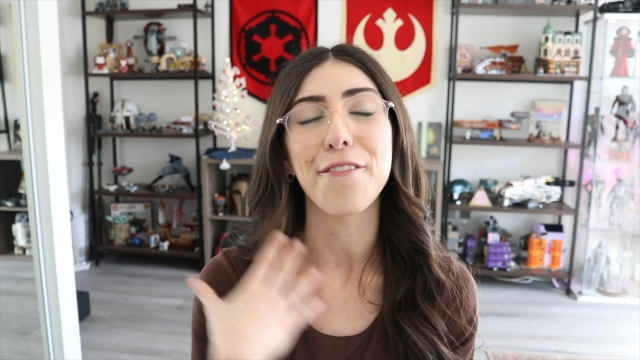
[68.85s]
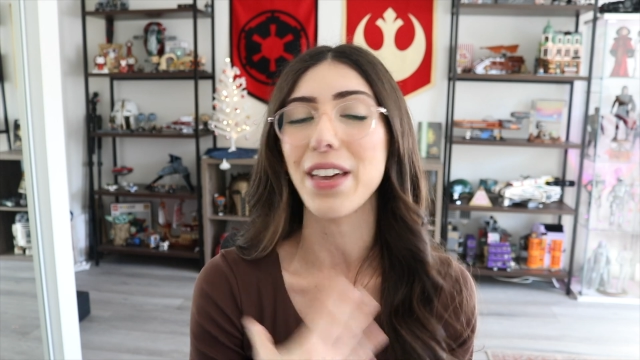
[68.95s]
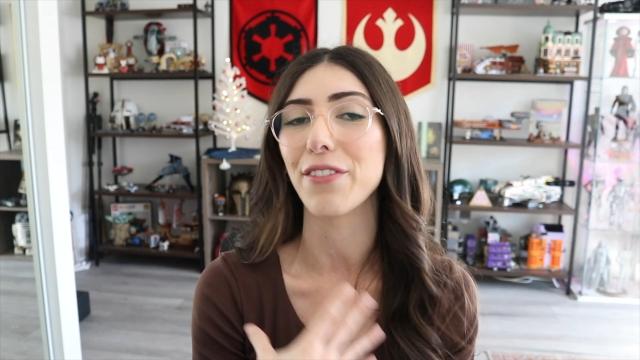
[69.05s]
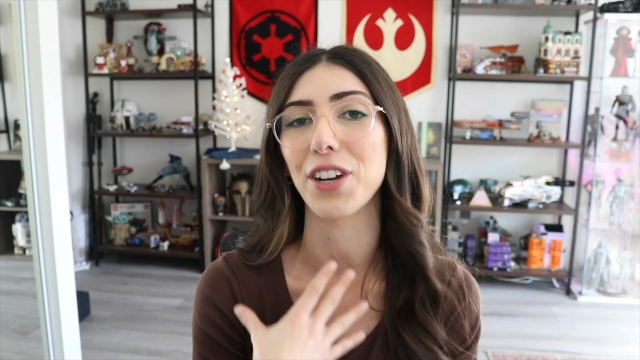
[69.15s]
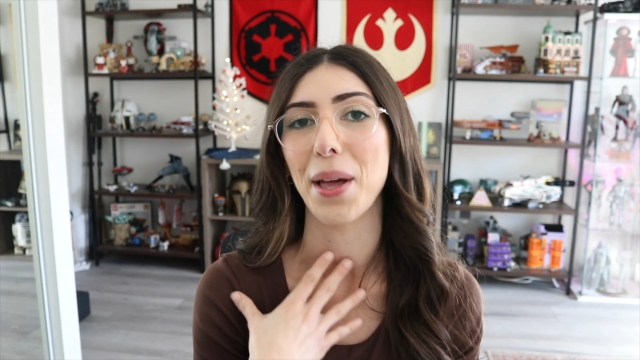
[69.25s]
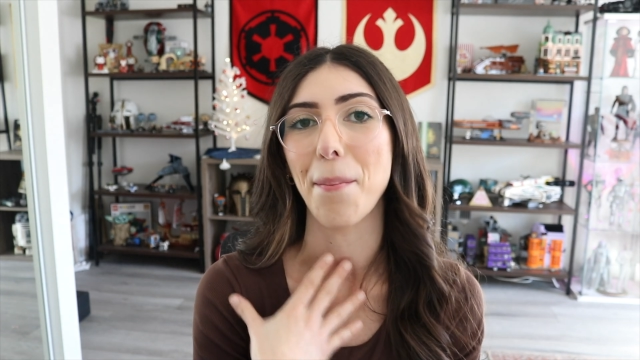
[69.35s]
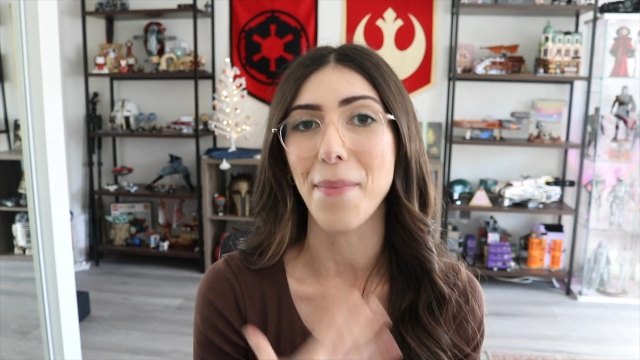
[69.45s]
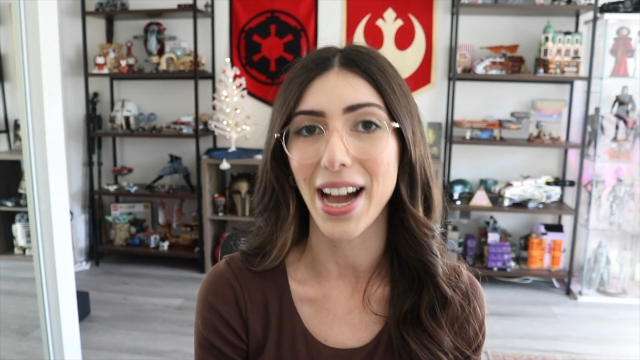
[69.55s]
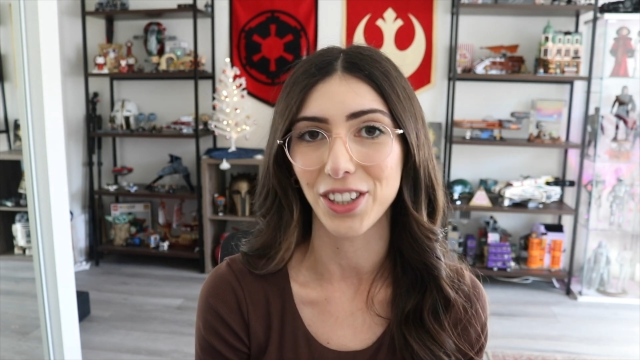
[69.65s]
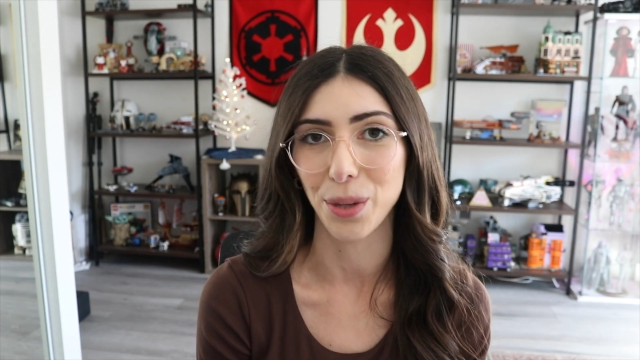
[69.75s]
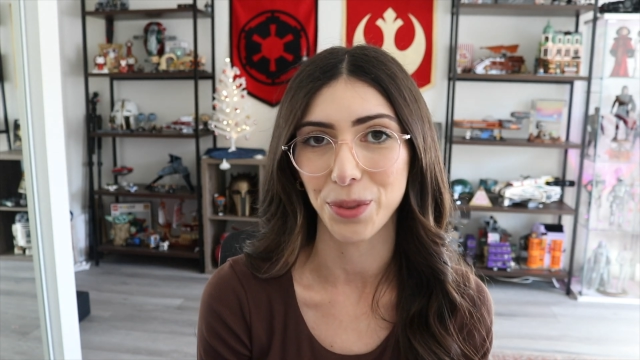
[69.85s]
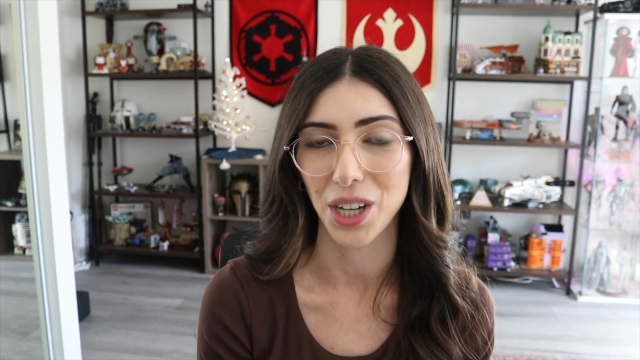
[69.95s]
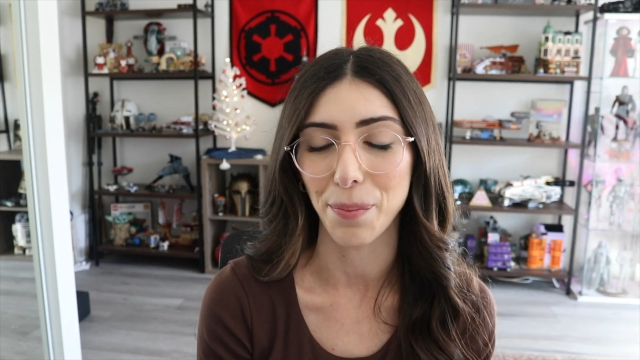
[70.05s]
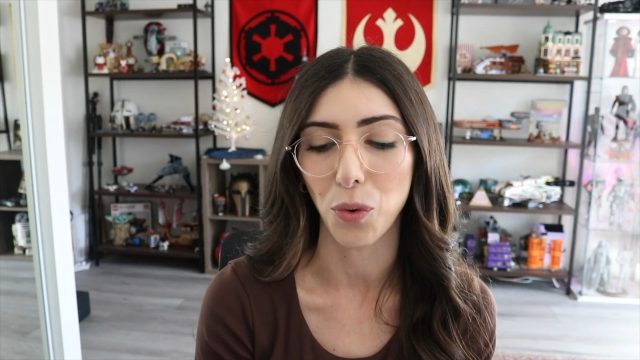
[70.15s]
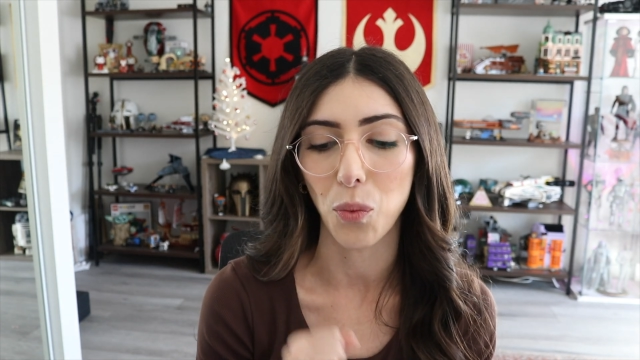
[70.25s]
favorite mashup
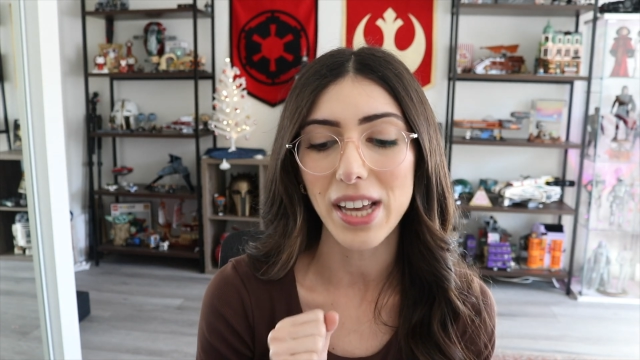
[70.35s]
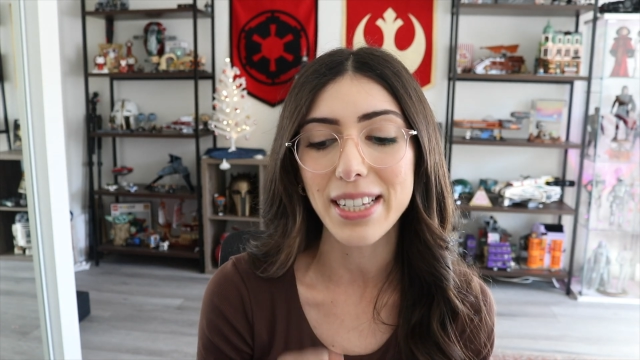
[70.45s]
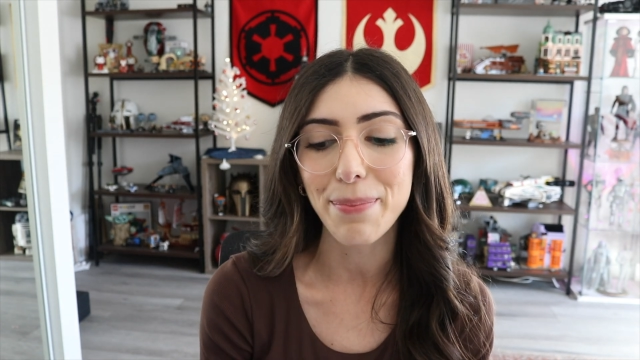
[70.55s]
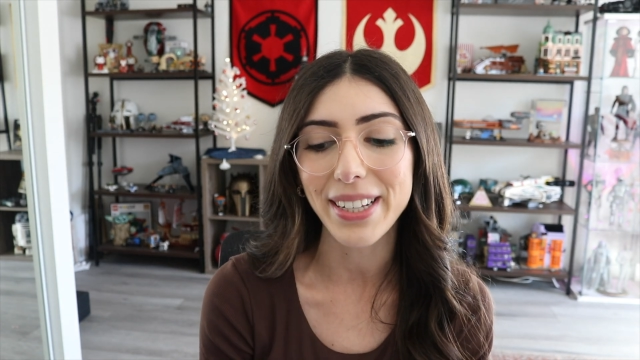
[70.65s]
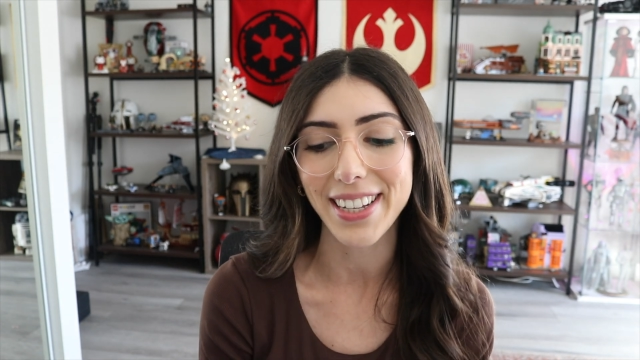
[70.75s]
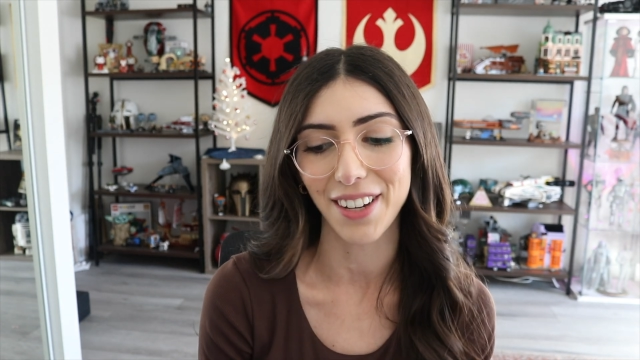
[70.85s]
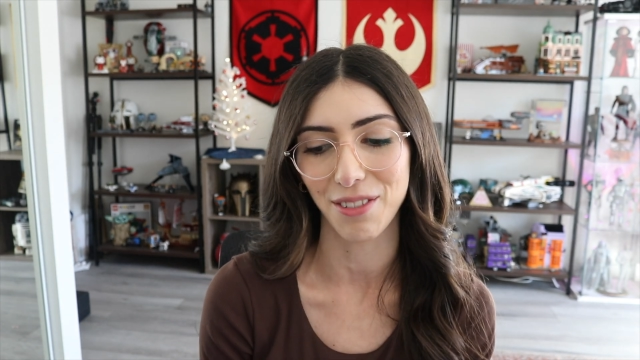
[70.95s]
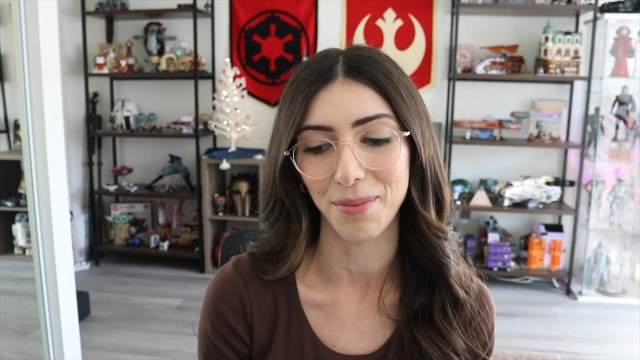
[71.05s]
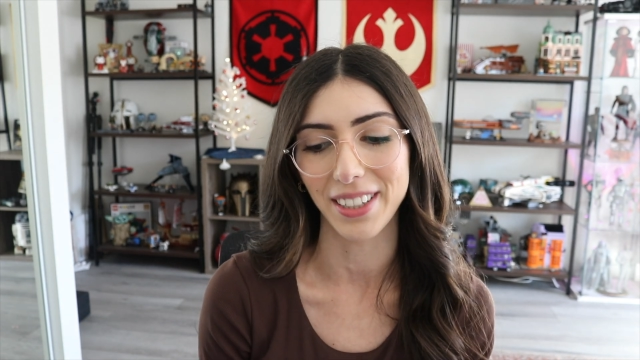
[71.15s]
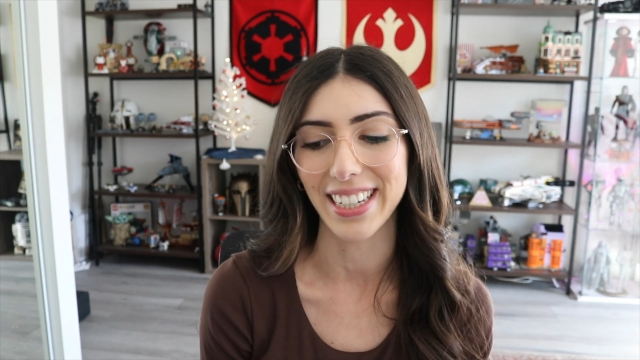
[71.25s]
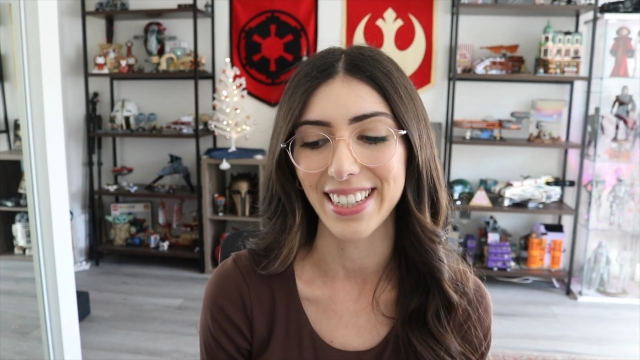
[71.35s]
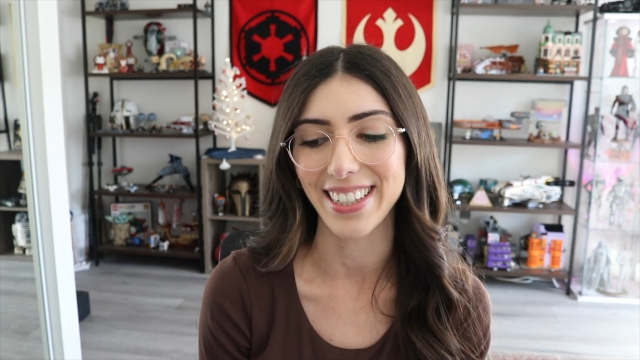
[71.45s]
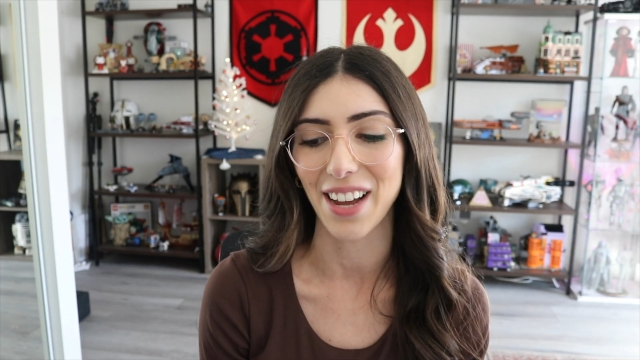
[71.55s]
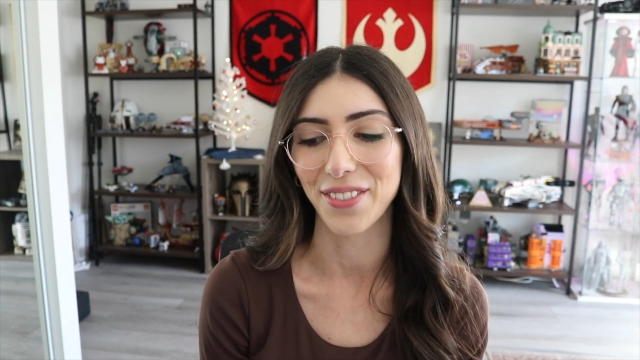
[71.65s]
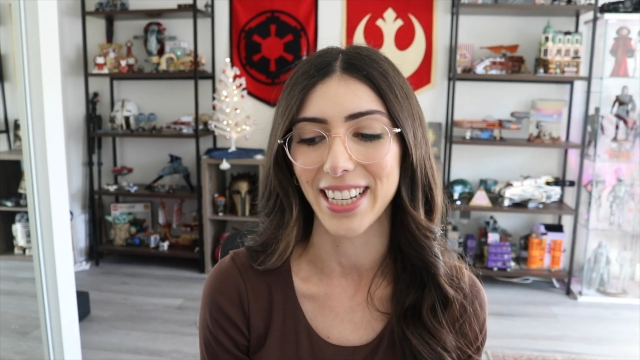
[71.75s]
ship was missing from the
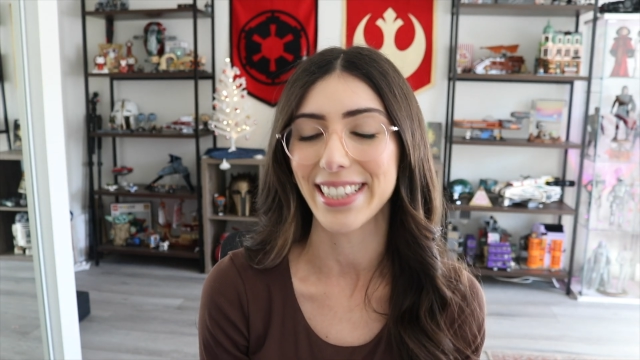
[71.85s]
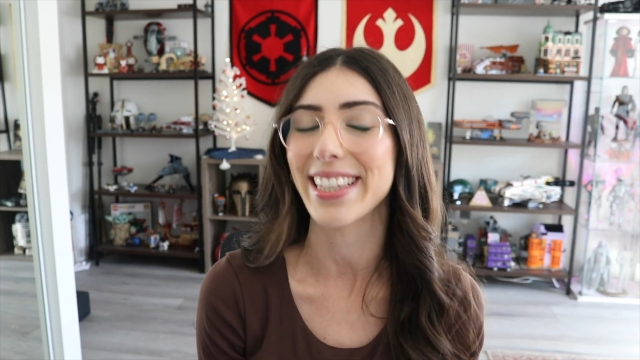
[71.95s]
list of sets